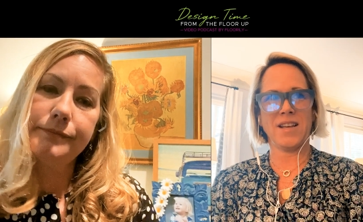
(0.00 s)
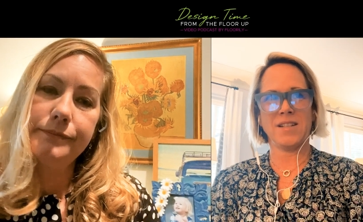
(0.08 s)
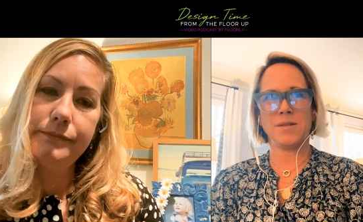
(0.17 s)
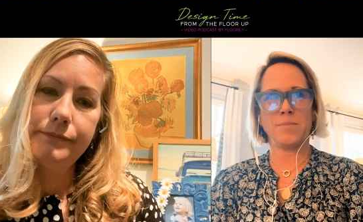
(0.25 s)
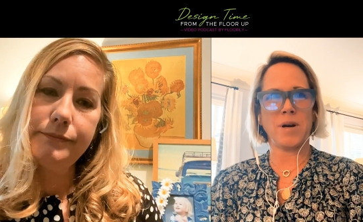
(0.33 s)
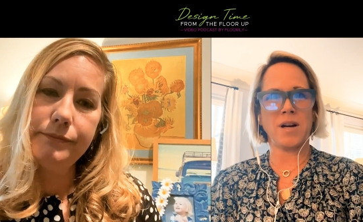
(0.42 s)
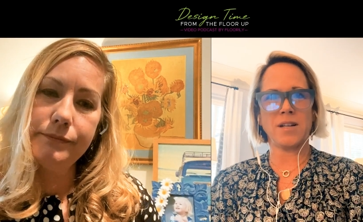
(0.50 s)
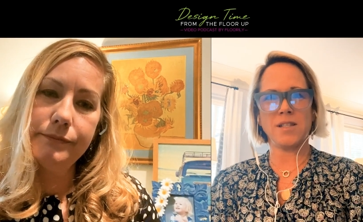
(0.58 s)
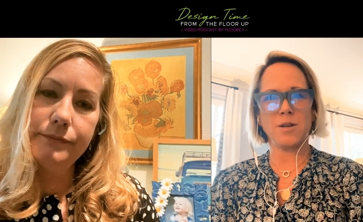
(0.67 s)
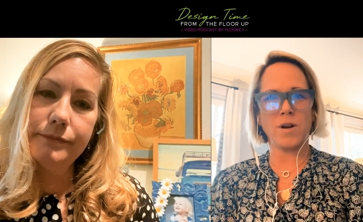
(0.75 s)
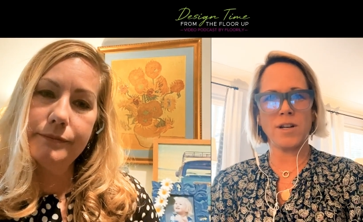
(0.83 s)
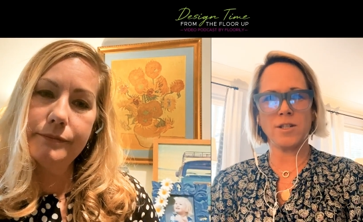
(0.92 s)
Speaker 1: Is Pod
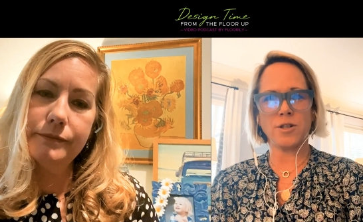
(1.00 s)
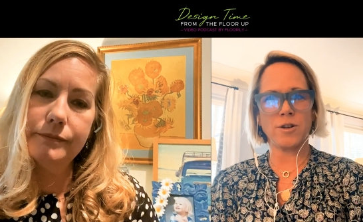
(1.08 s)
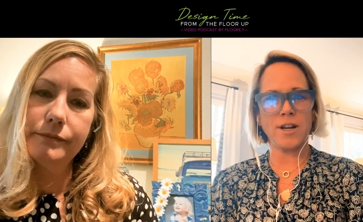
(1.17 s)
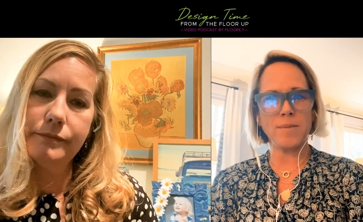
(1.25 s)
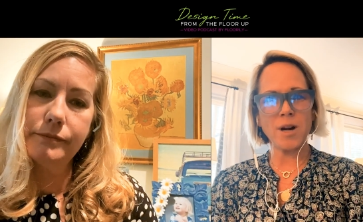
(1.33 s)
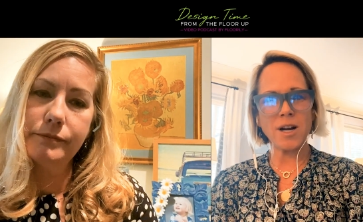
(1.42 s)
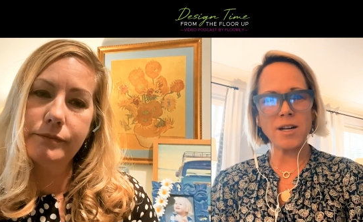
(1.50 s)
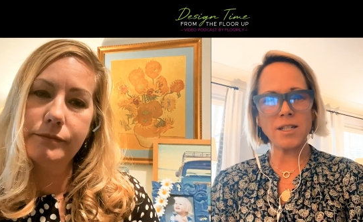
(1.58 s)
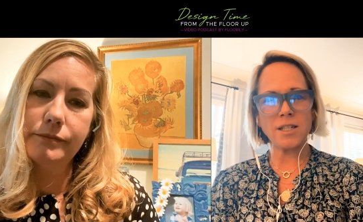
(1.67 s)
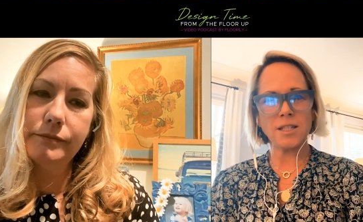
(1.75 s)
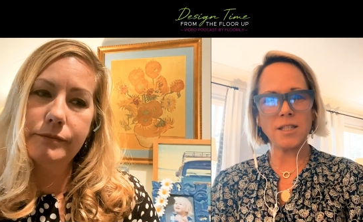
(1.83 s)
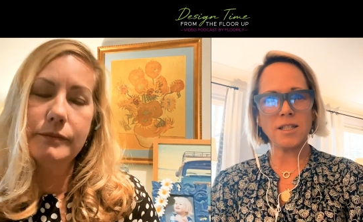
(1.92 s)
Squad
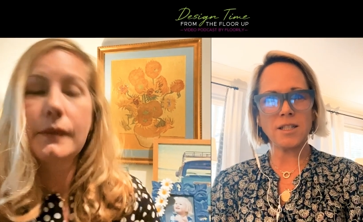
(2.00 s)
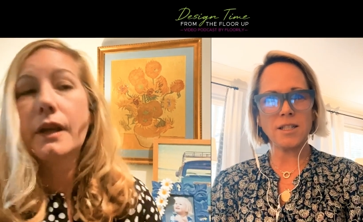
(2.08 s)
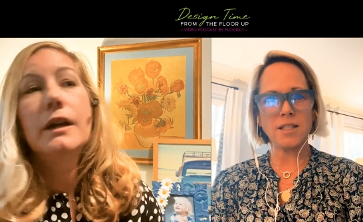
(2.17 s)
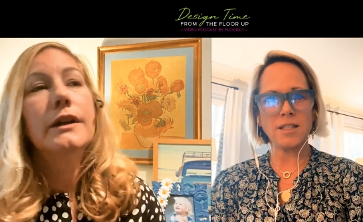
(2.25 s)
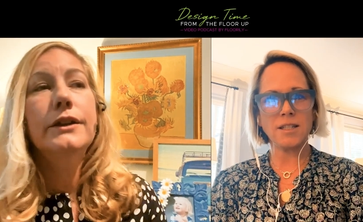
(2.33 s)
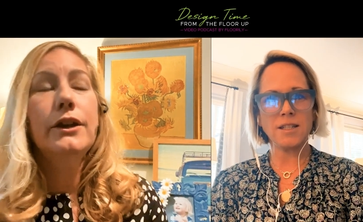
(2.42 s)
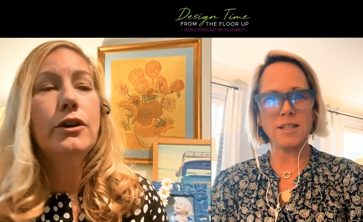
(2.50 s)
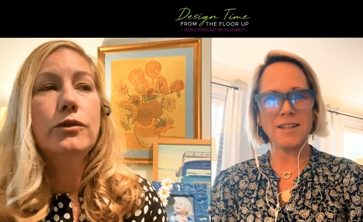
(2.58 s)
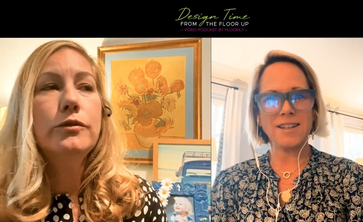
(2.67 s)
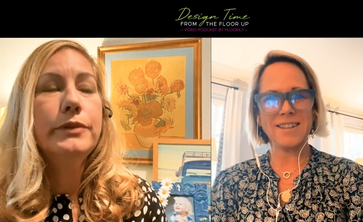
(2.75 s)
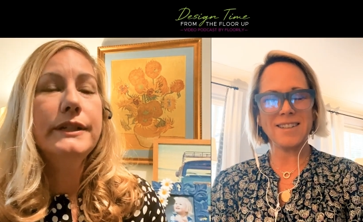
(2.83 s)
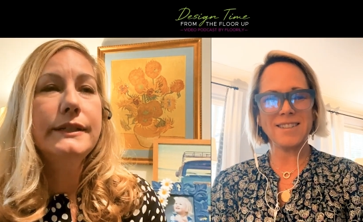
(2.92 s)
trademarked?
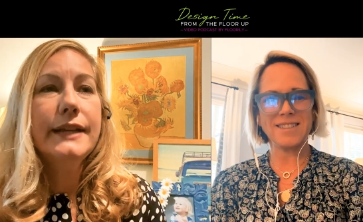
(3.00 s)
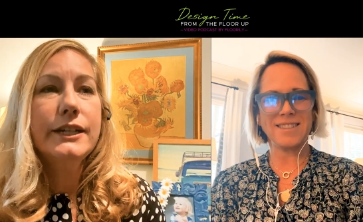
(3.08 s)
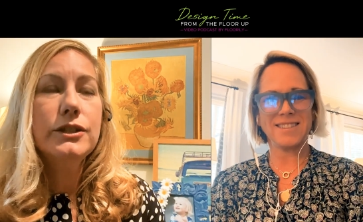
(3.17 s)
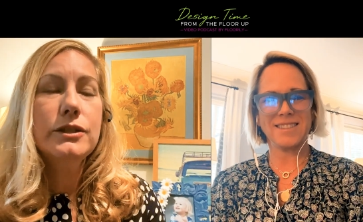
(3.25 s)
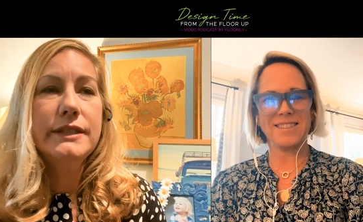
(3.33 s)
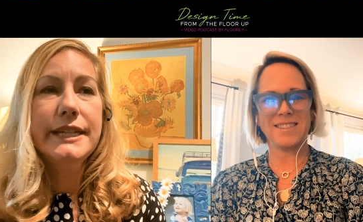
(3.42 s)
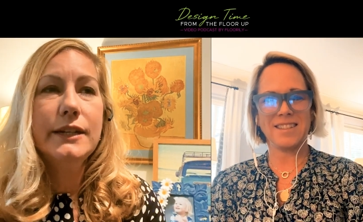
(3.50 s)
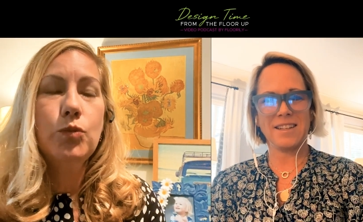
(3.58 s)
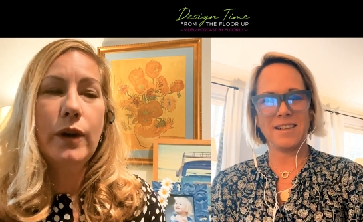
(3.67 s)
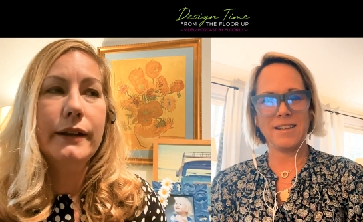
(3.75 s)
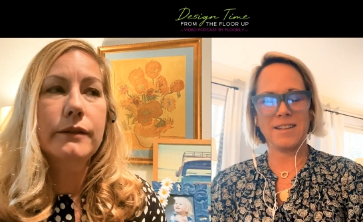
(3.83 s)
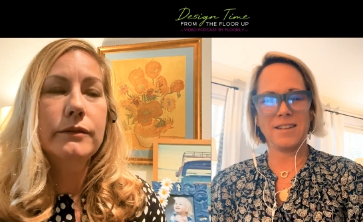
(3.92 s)
Speaker 2: No, but I just didn't
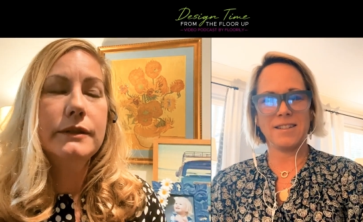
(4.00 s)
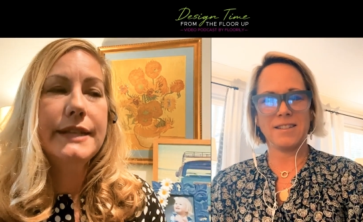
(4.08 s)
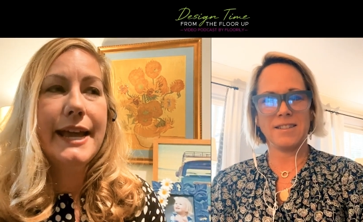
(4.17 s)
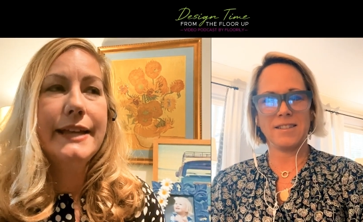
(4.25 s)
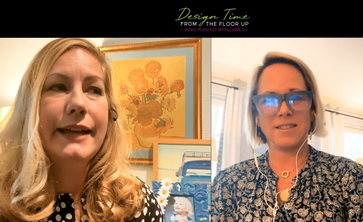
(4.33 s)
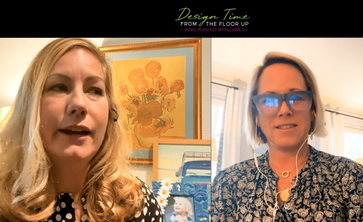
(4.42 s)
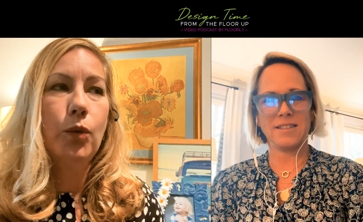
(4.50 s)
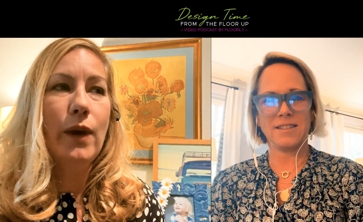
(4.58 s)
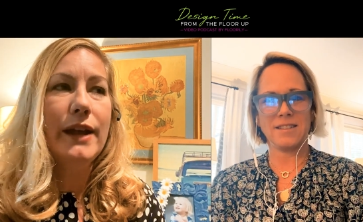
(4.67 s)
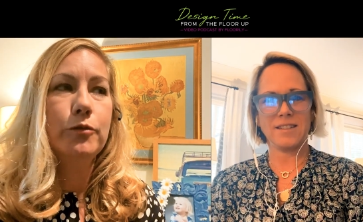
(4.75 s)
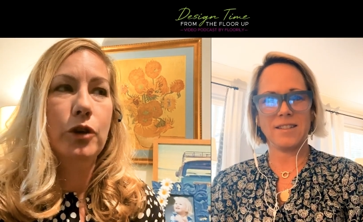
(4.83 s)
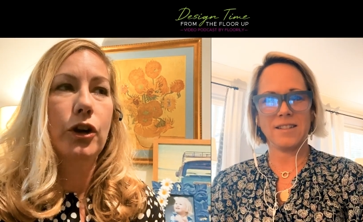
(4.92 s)
want to take that
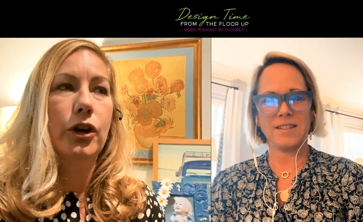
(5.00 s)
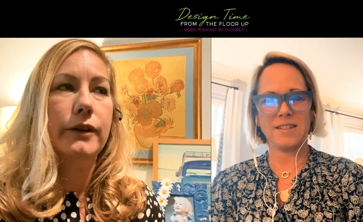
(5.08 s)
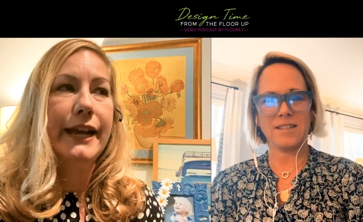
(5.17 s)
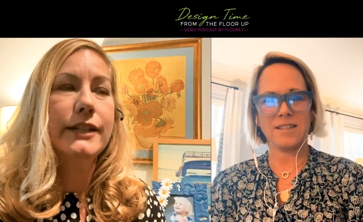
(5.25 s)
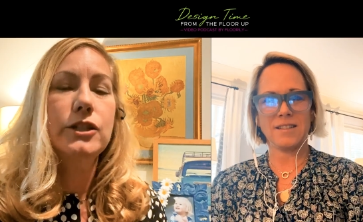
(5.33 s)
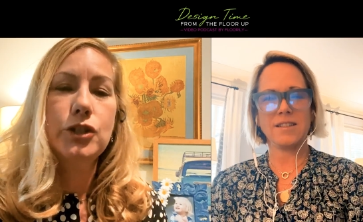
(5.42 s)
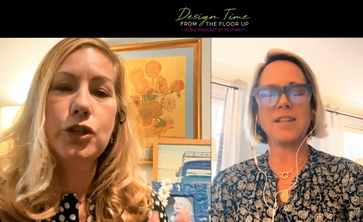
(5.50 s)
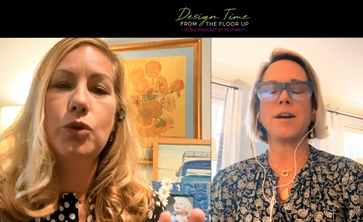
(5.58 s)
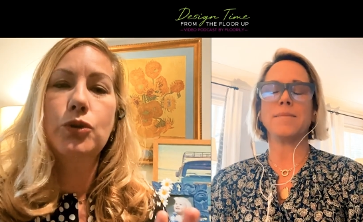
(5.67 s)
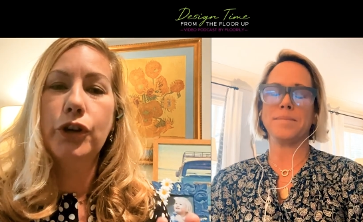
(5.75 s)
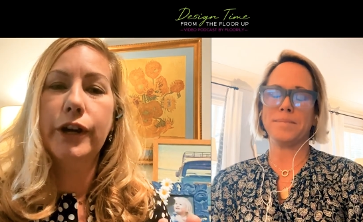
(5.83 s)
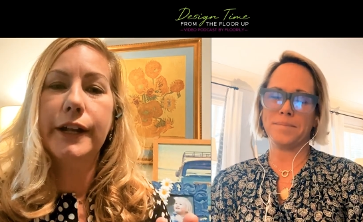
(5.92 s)
away from her. That's so yeah.
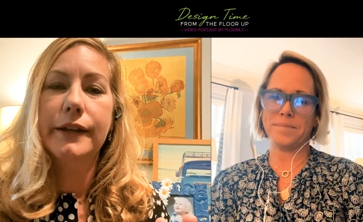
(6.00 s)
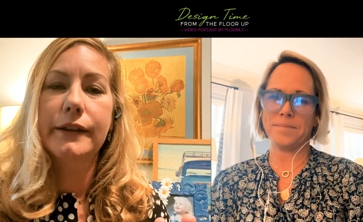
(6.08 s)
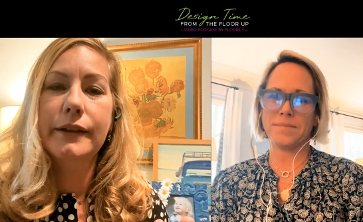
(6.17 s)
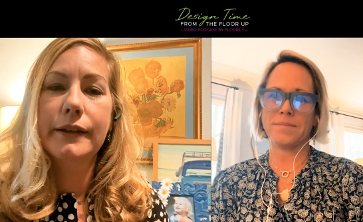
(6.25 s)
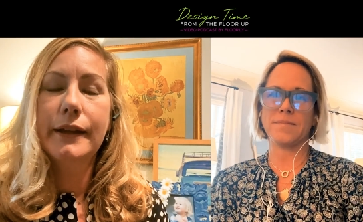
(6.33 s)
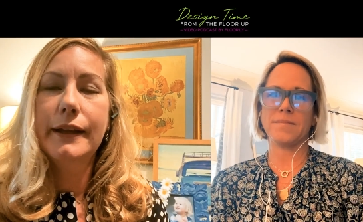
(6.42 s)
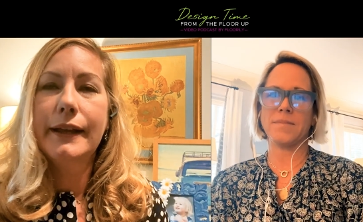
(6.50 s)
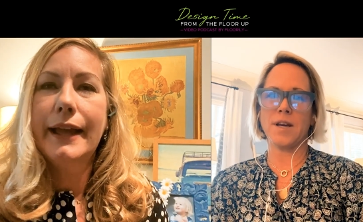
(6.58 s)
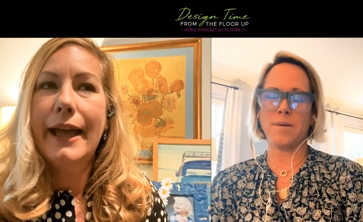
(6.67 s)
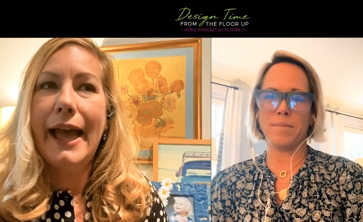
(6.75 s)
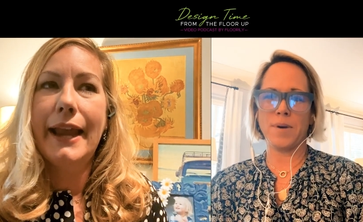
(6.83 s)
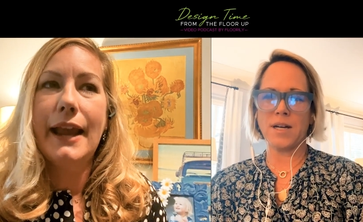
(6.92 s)
good.
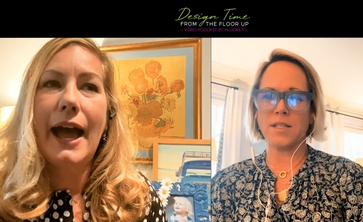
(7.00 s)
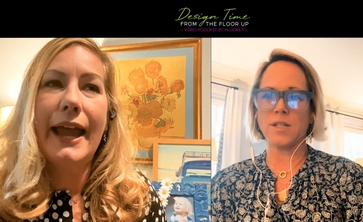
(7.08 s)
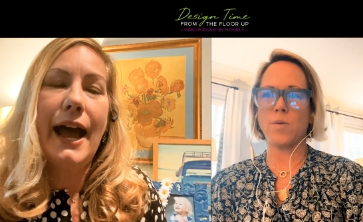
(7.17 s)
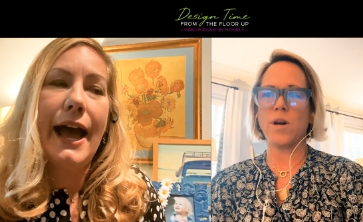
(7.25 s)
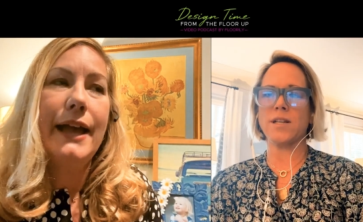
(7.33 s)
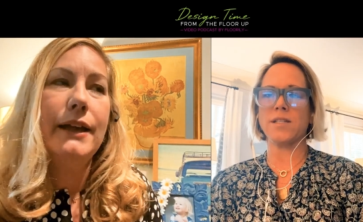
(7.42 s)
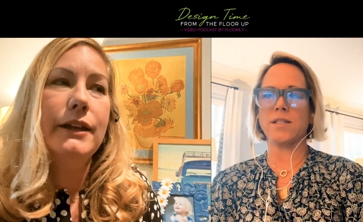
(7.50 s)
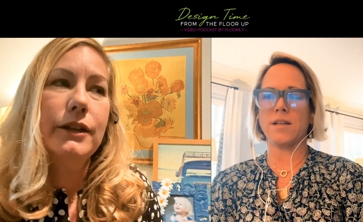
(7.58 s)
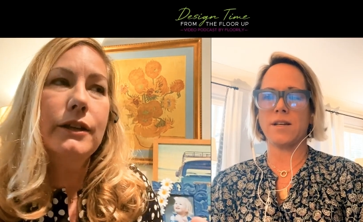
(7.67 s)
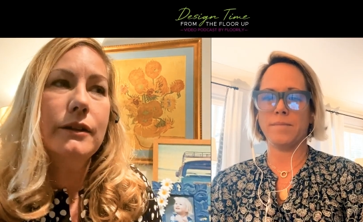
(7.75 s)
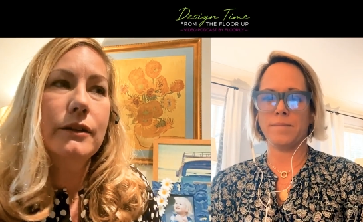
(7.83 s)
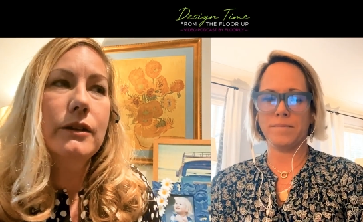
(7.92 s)
Yep, and, Pod and Squad I, is
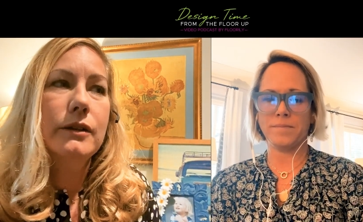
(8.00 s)
good.